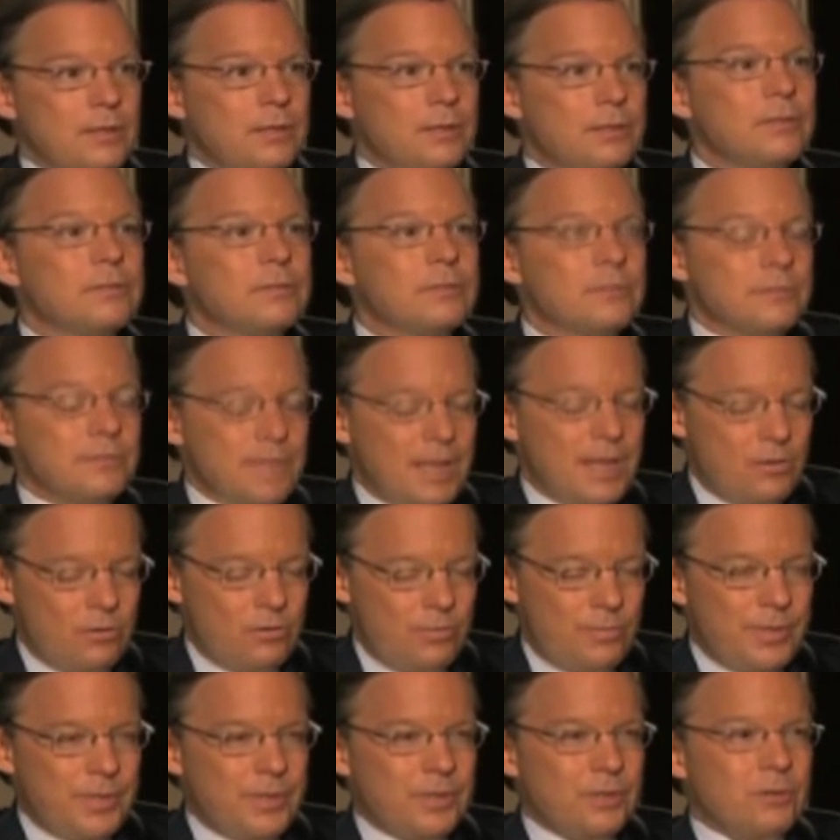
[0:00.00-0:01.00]
do you say
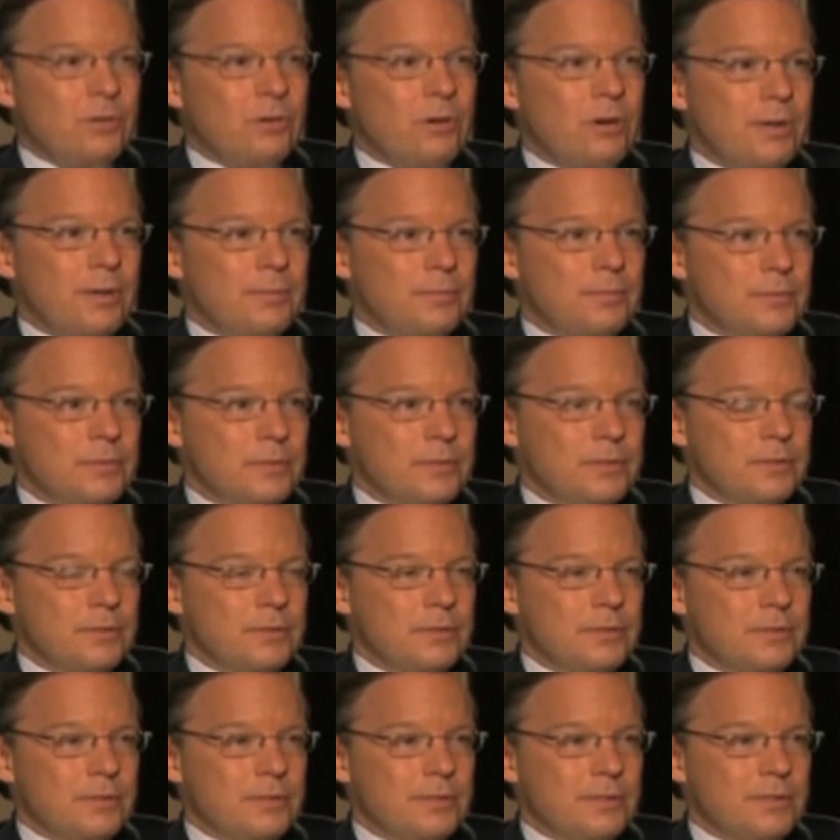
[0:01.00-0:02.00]
the things you
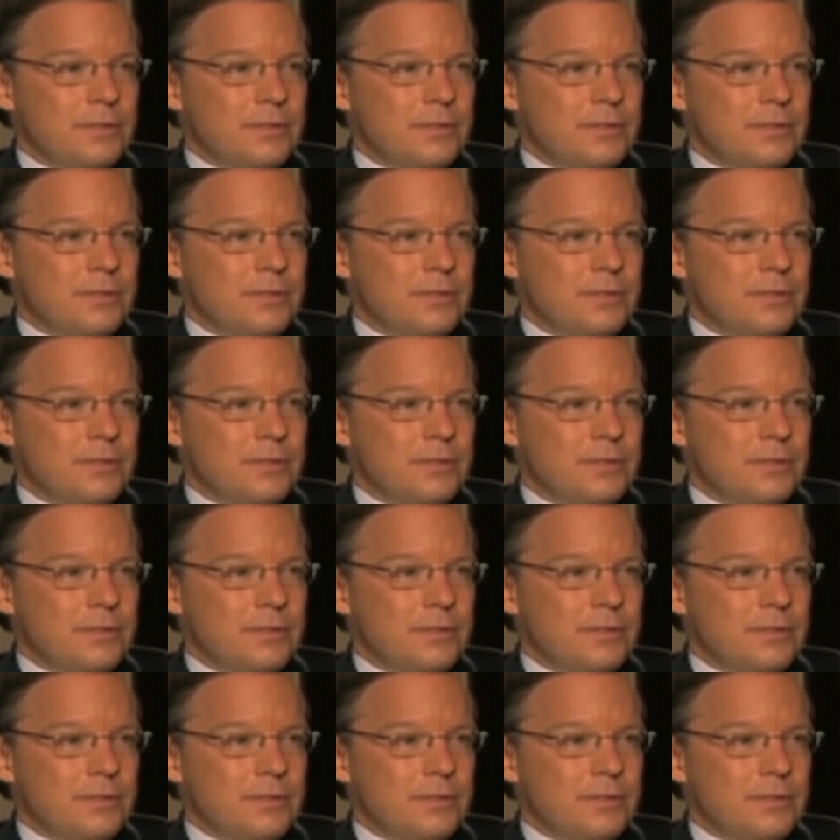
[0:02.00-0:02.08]
say